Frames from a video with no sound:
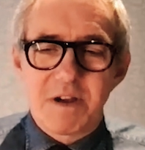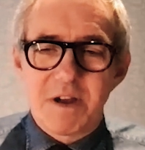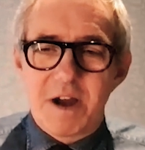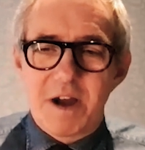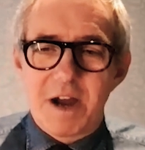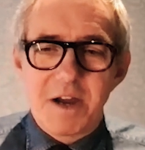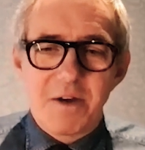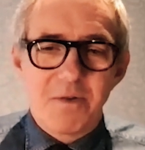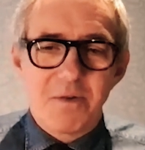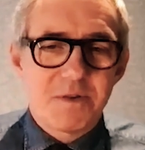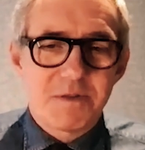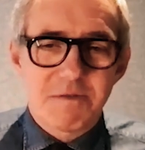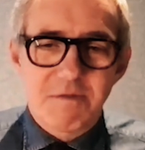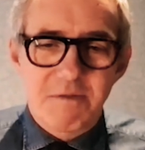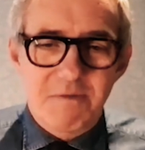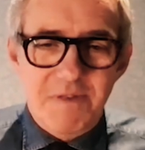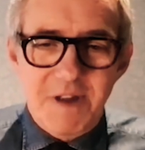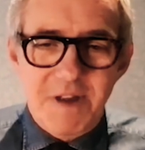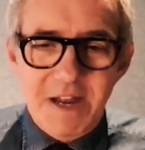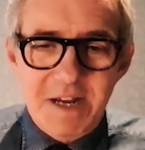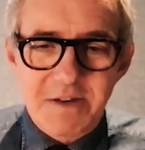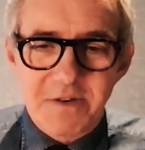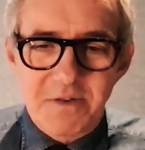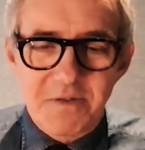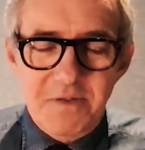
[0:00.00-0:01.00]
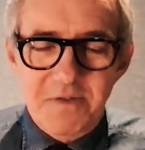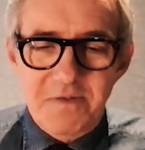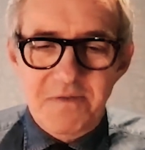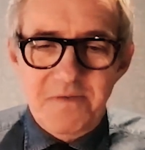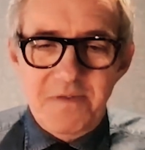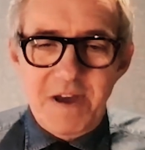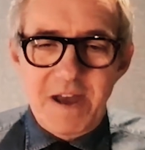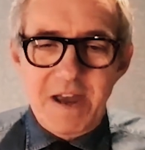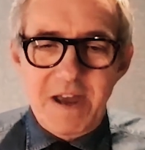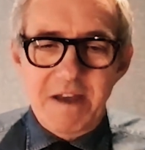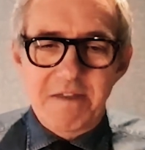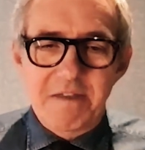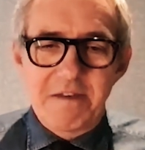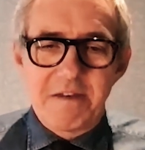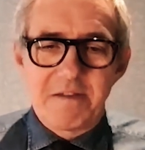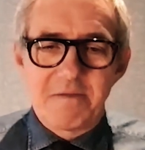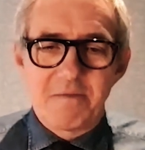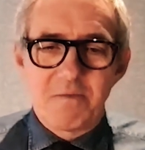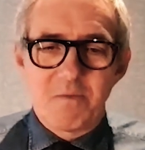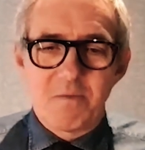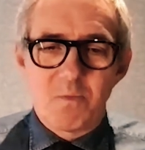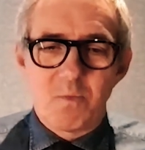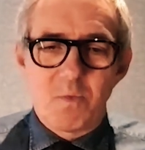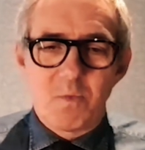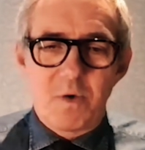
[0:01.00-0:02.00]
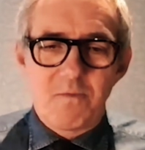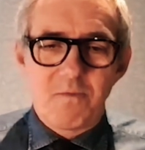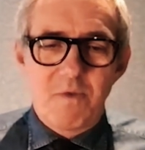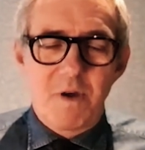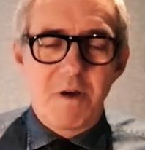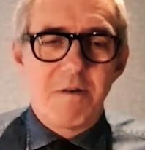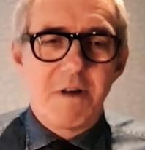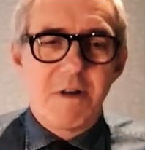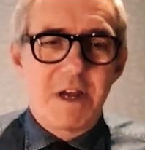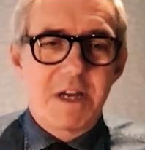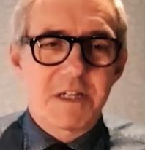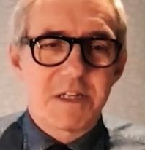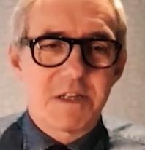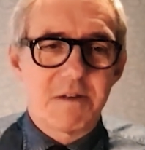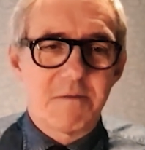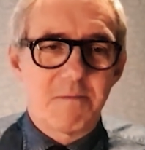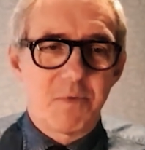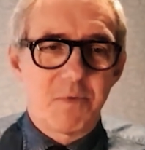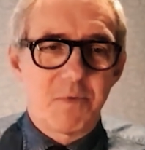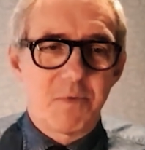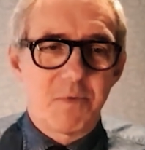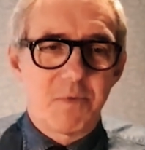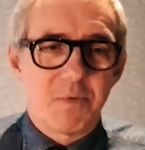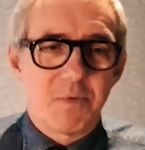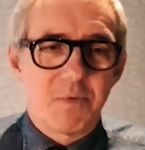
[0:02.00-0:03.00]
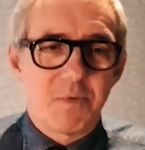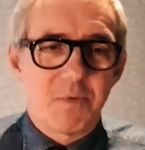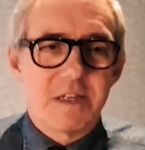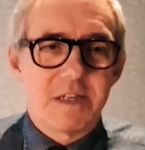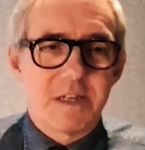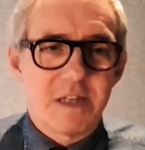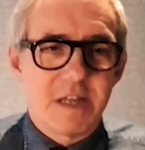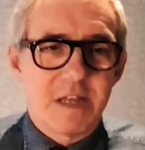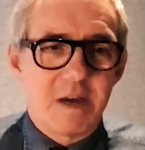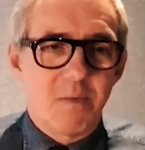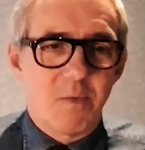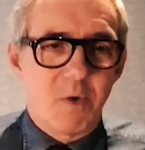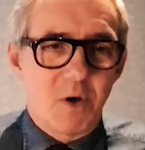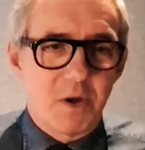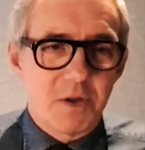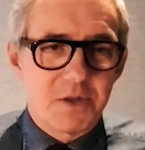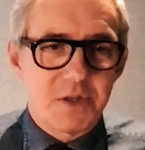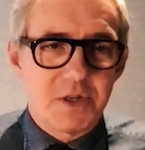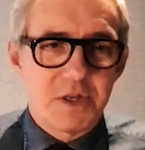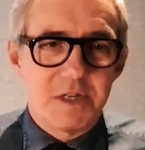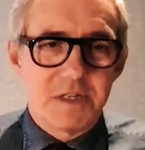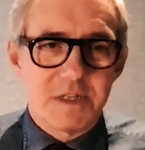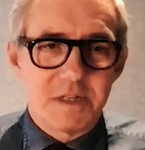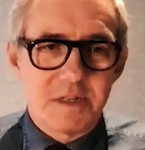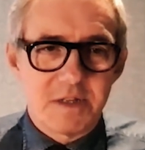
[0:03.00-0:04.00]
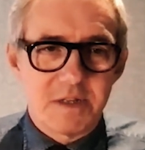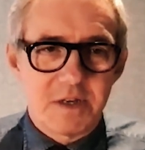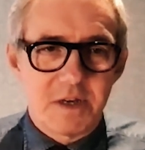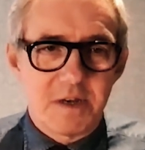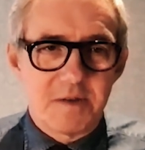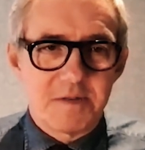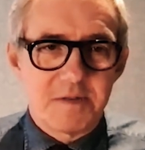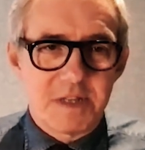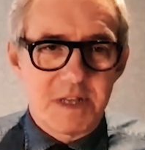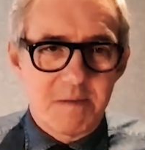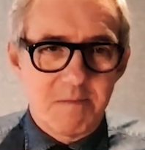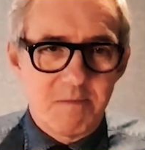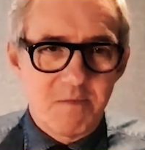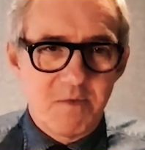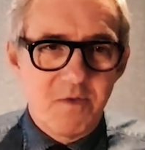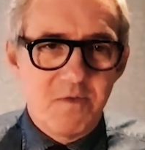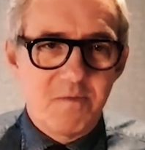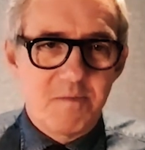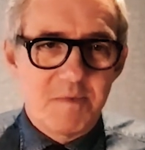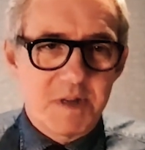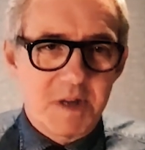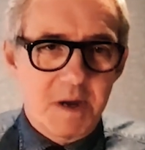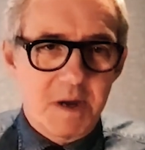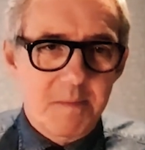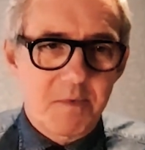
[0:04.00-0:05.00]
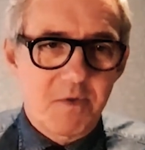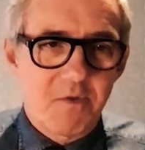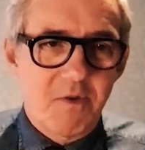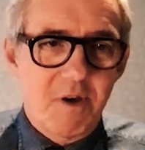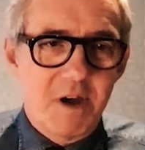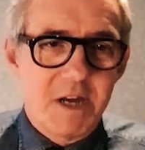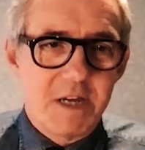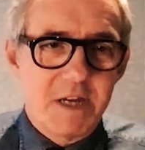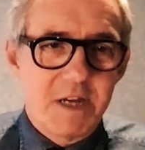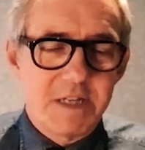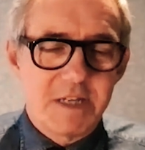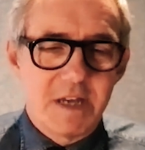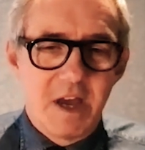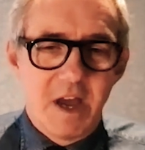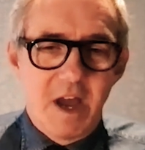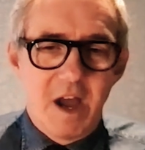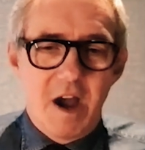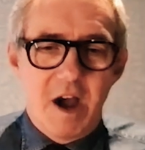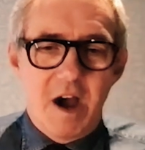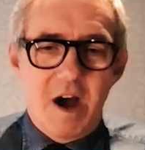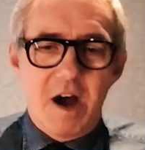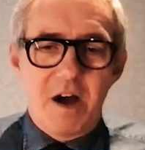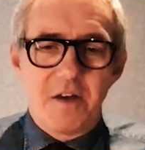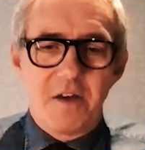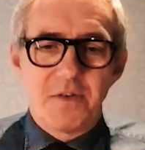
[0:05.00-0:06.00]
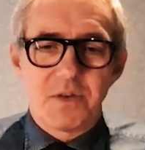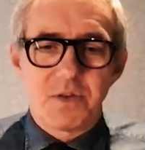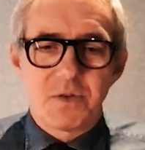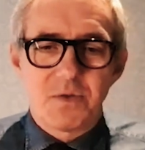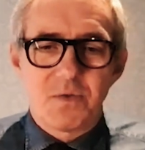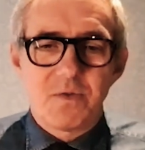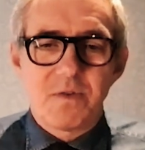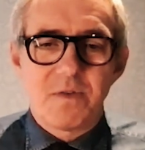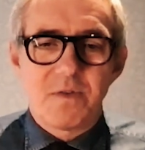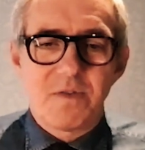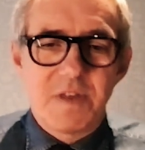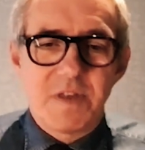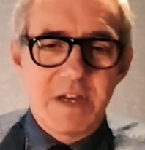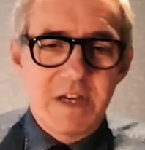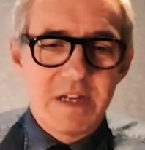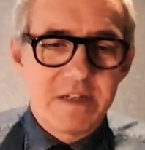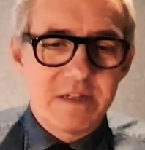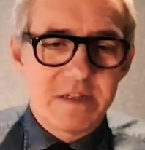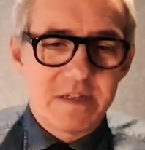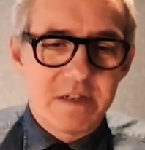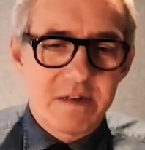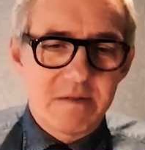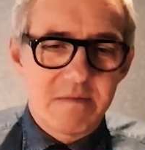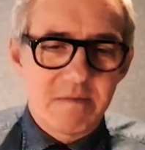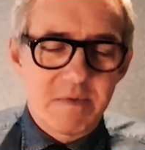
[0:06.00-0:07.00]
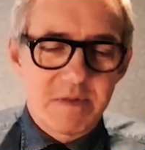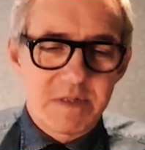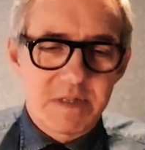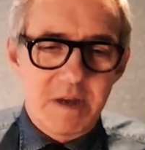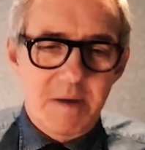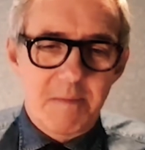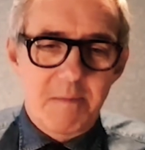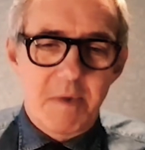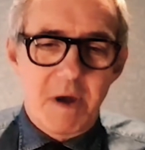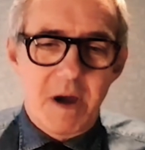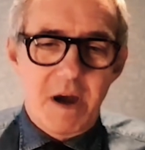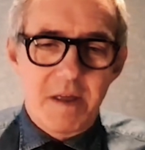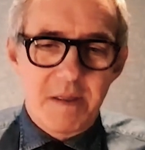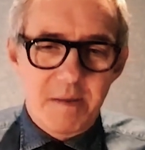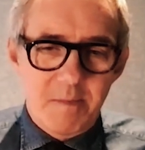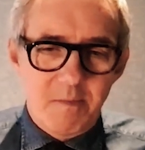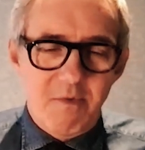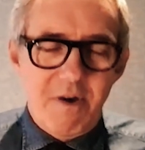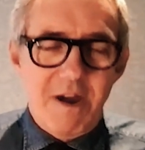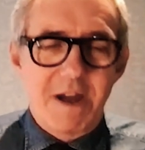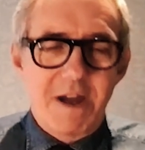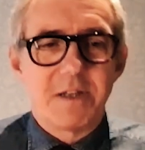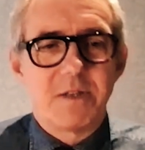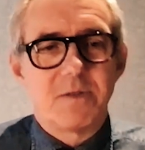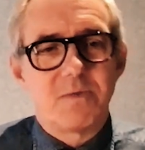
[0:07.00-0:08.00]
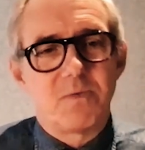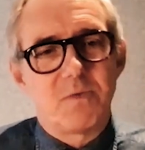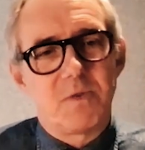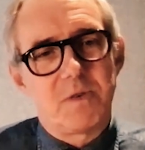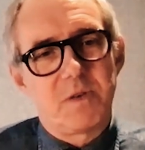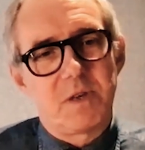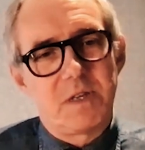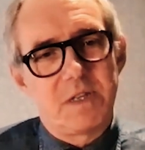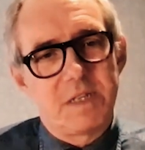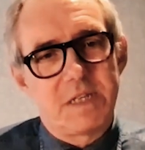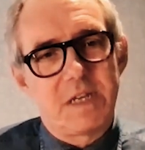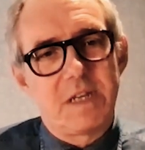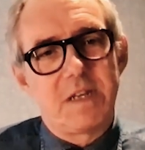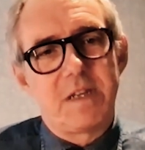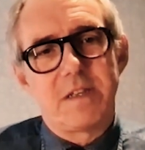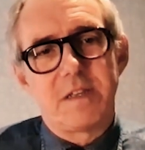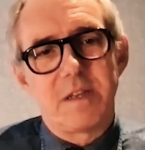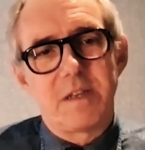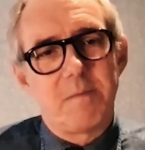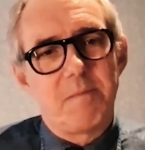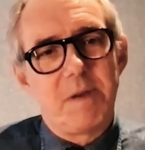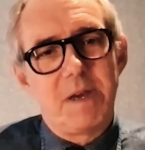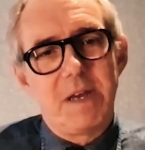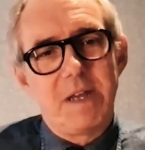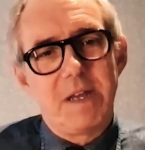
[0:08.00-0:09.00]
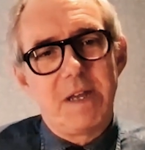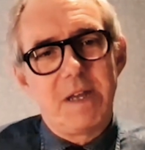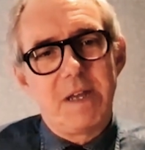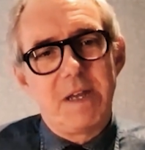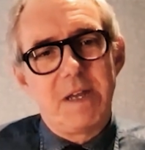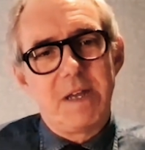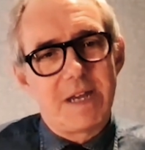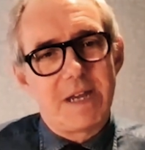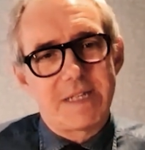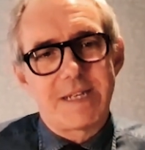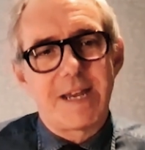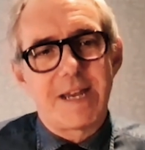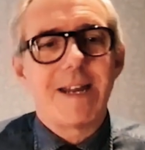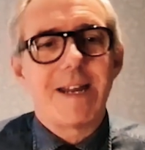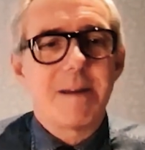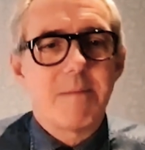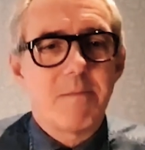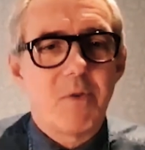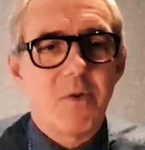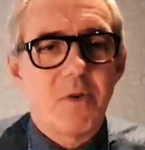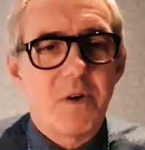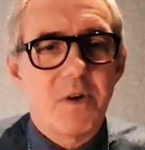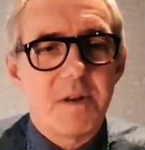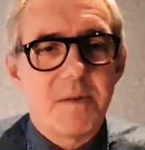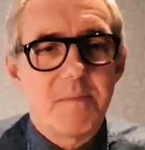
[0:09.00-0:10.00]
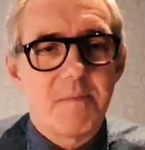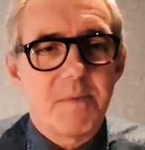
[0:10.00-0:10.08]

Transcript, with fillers: I always reflect on the fact that what Rolex are putting into their watches in terms of their movement upgrades are the sort of things that some other brands would consider to be their, their selling point.